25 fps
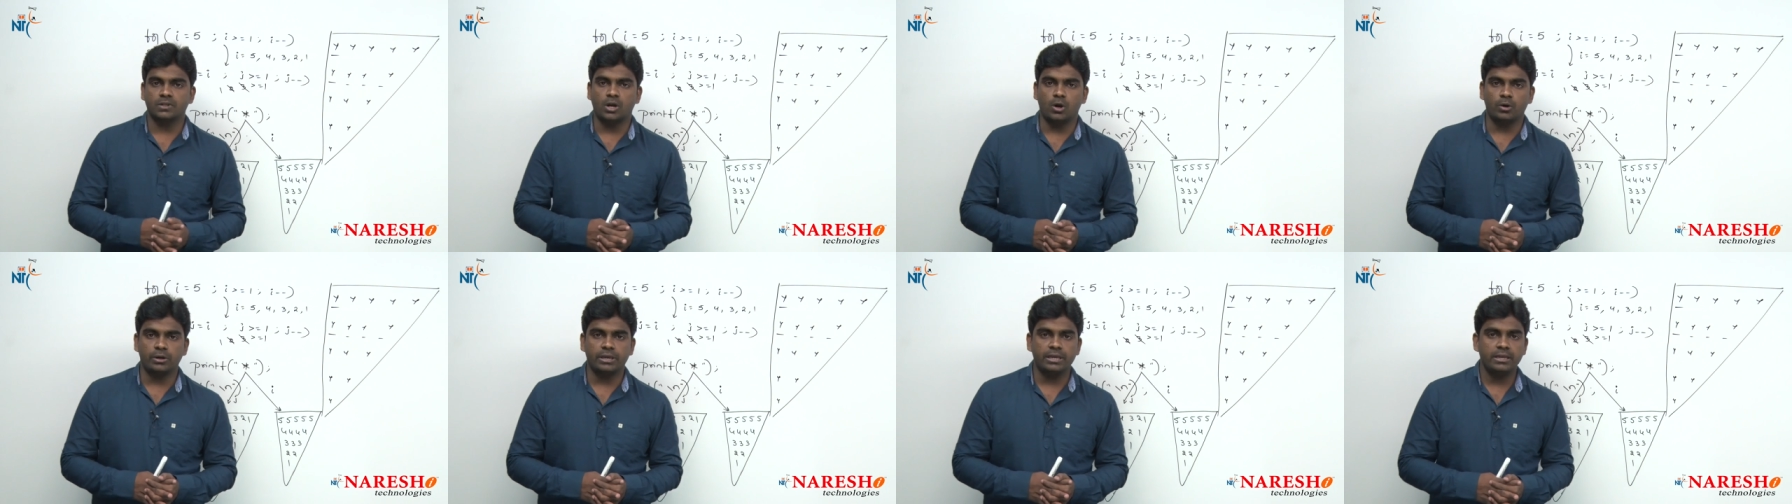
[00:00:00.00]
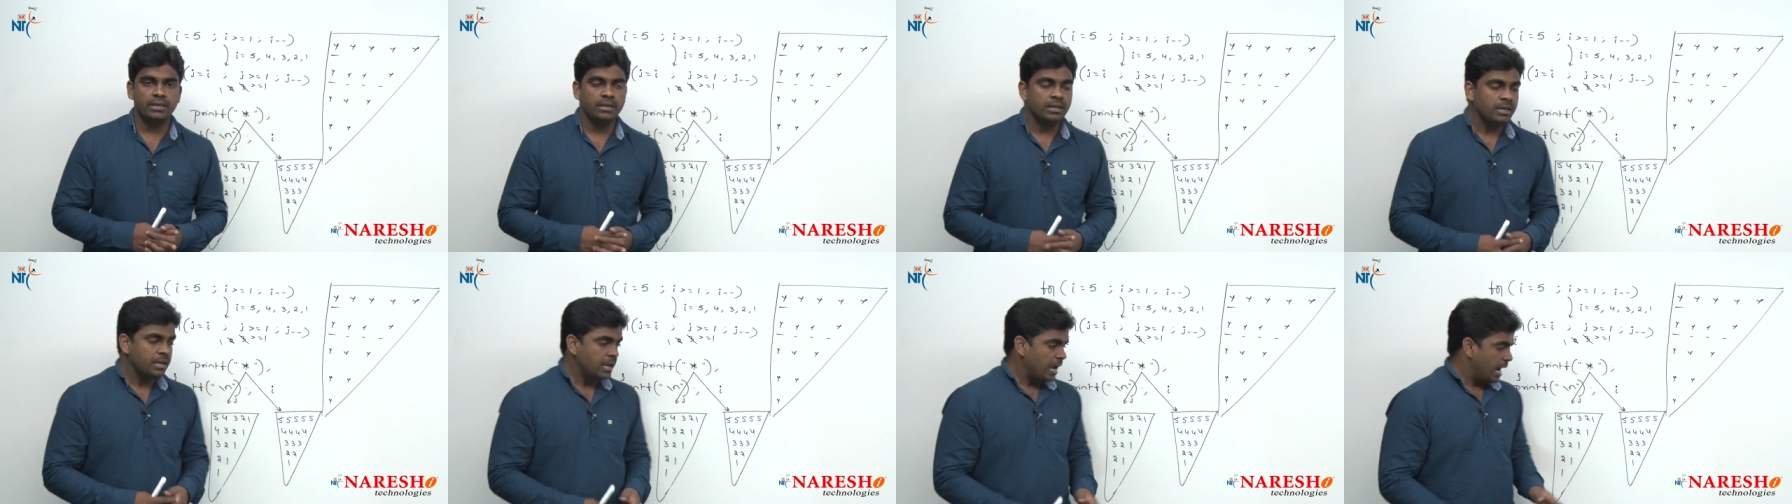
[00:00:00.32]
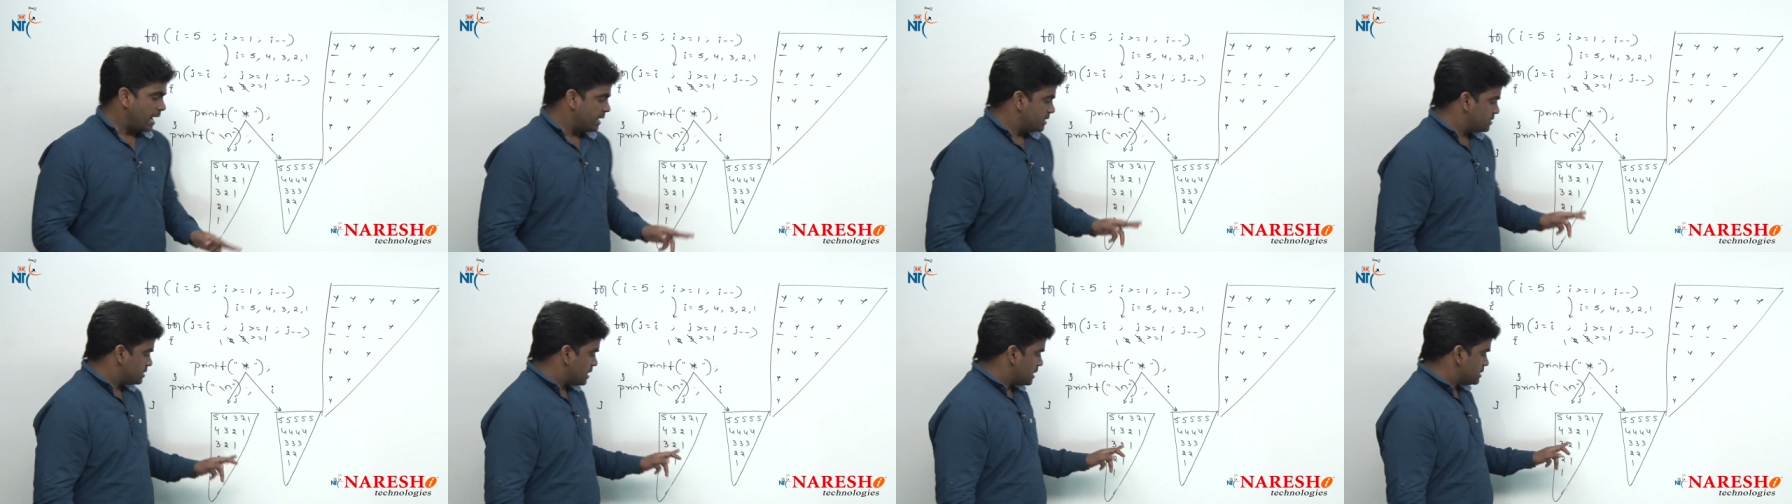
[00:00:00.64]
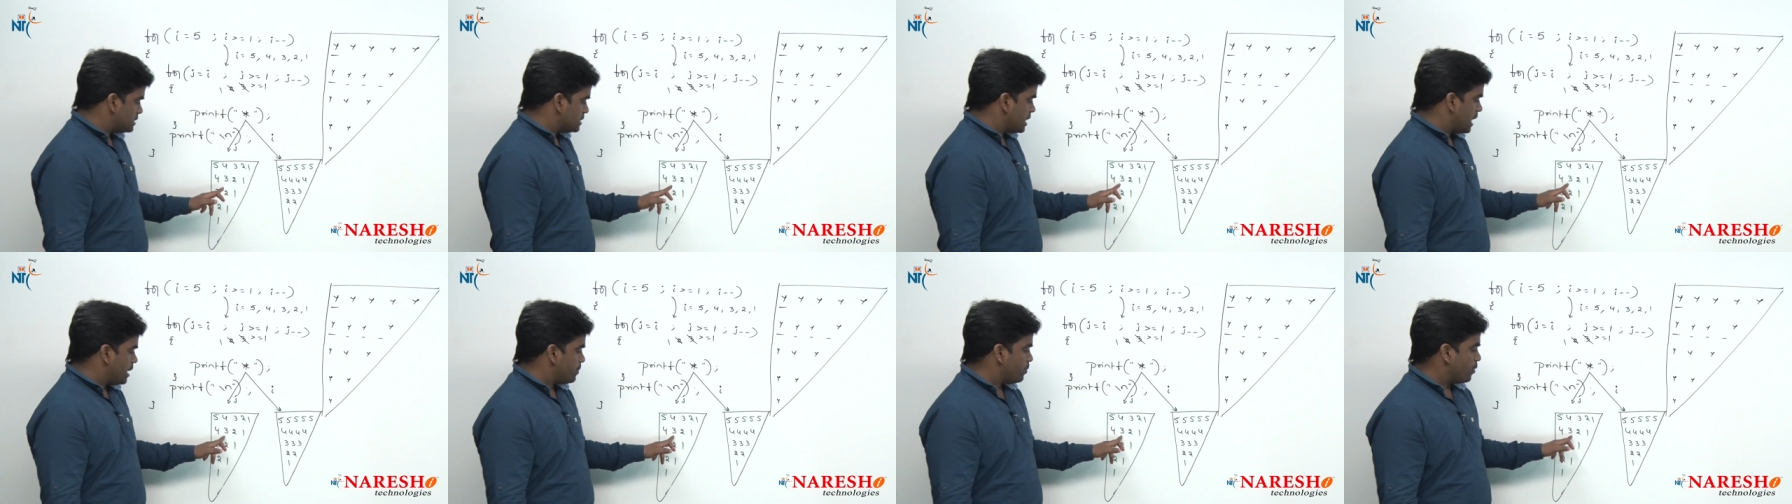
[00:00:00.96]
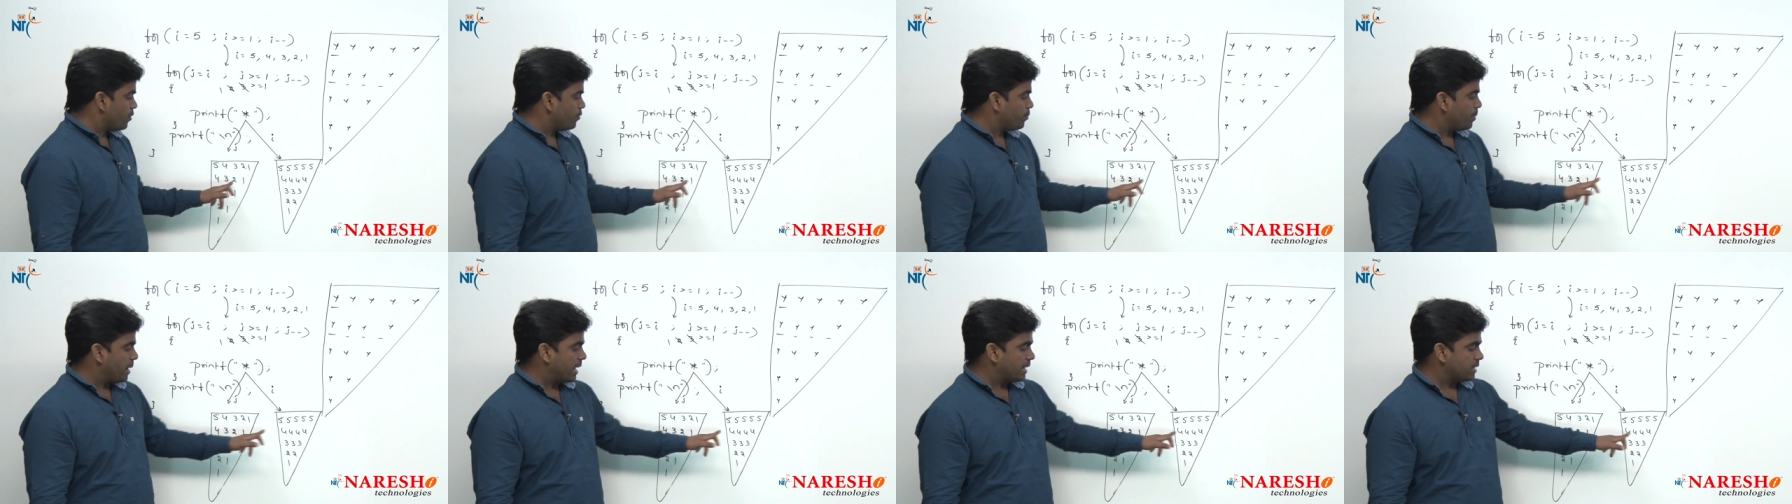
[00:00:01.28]
Okay, and such type
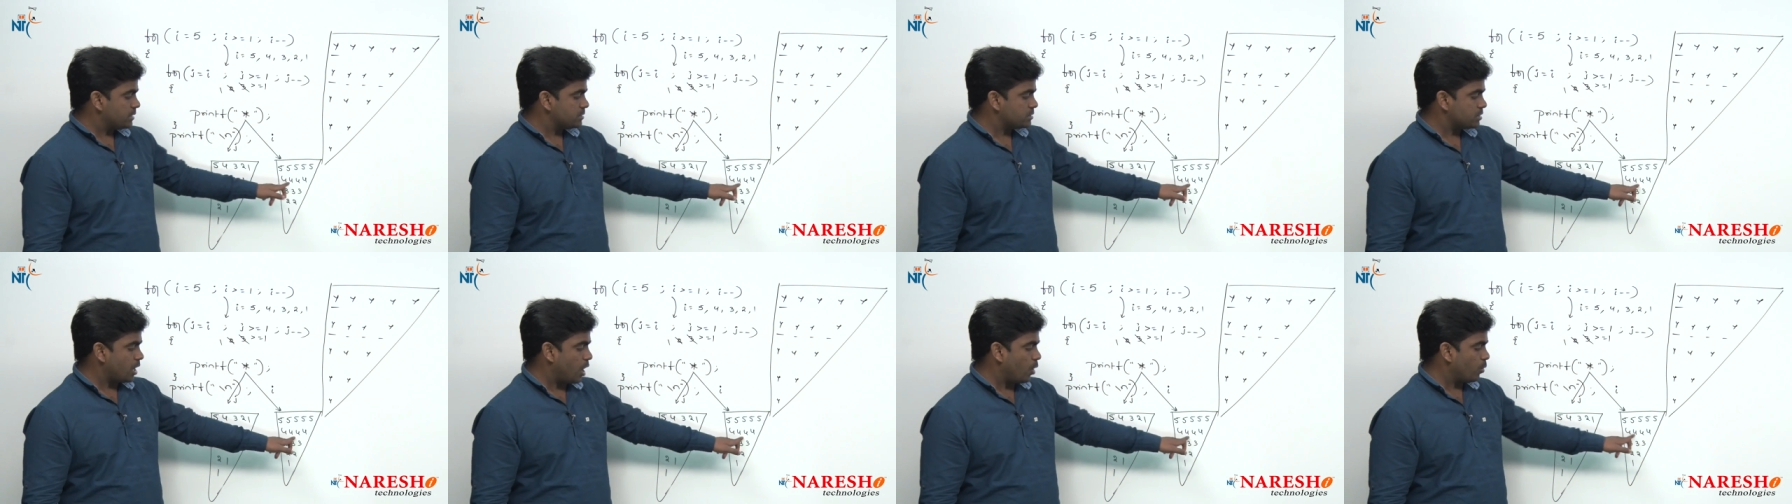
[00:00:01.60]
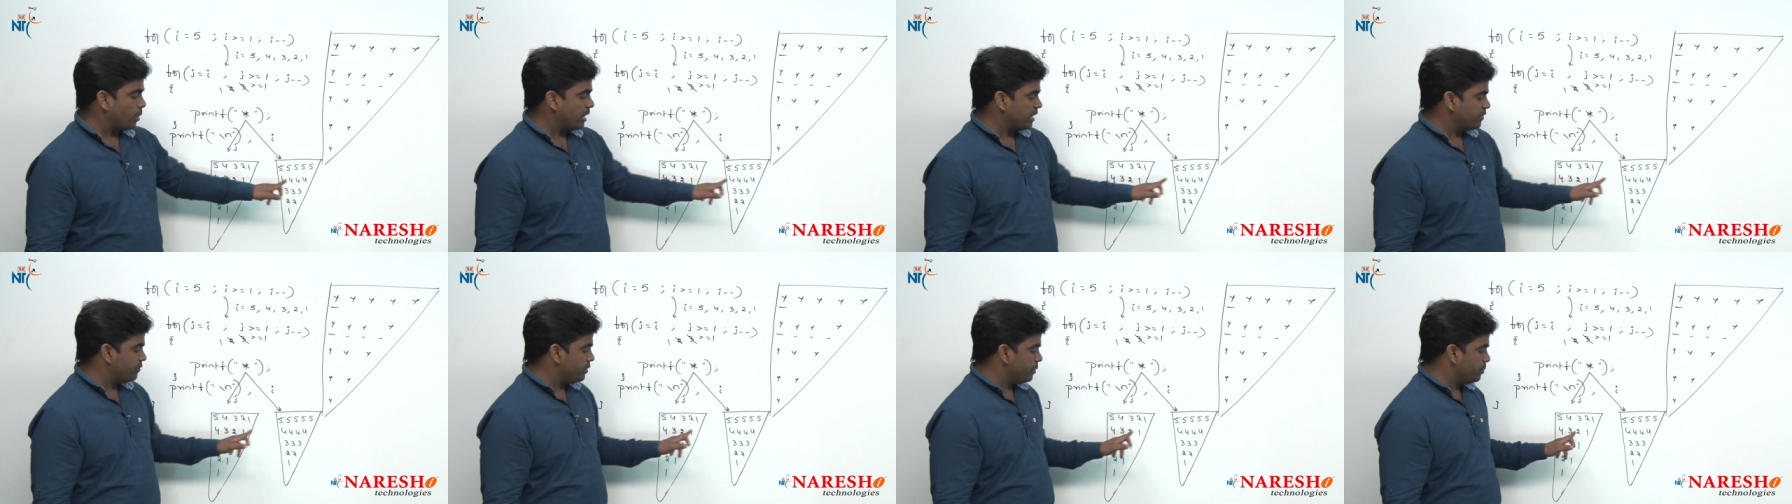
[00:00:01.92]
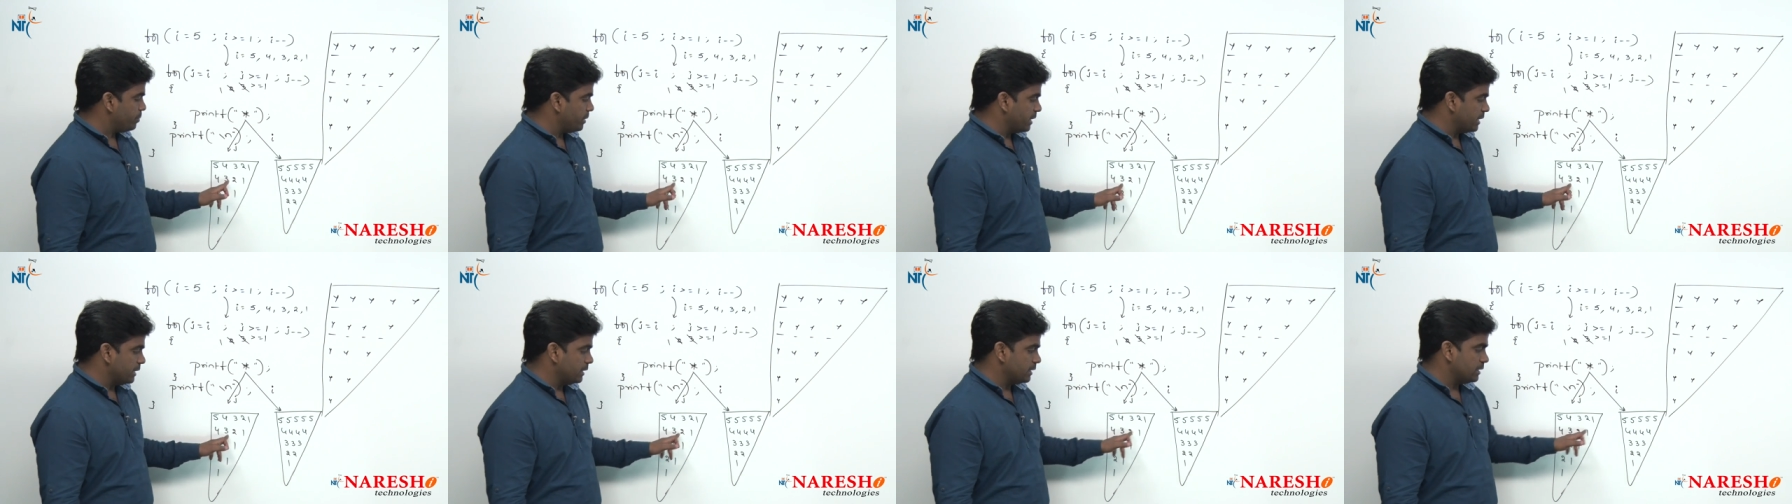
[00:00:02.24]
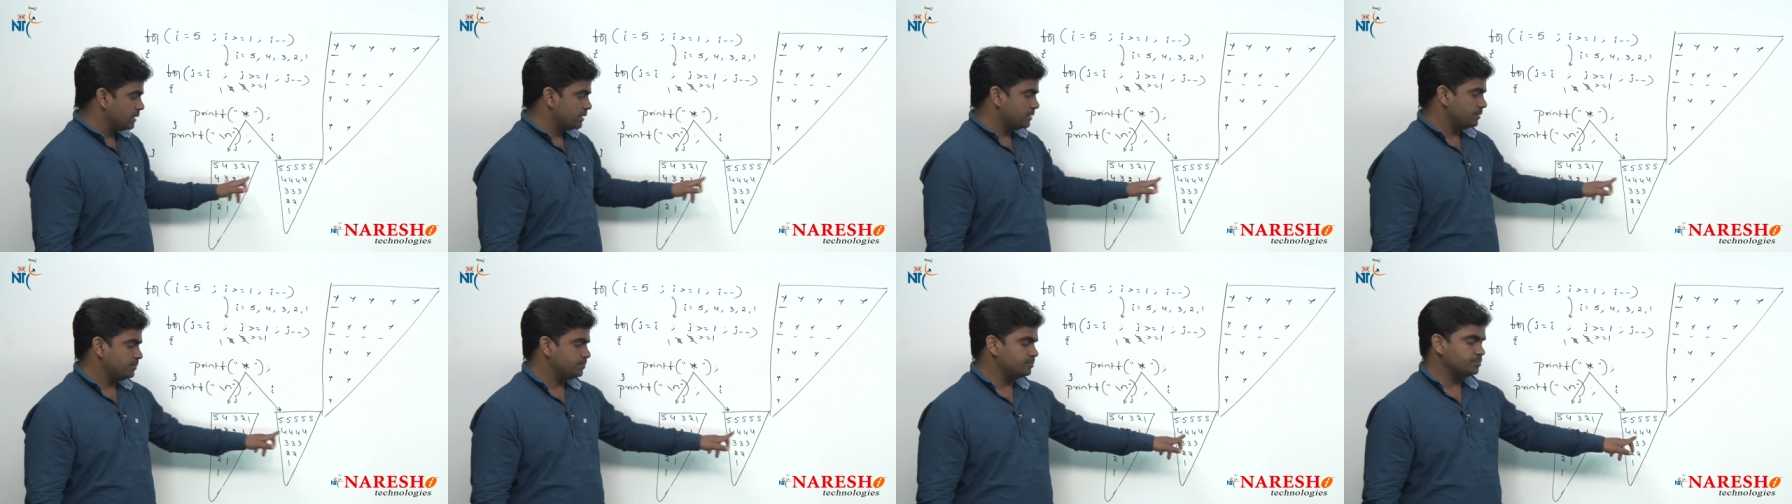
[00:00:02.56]
of patterns how can we print?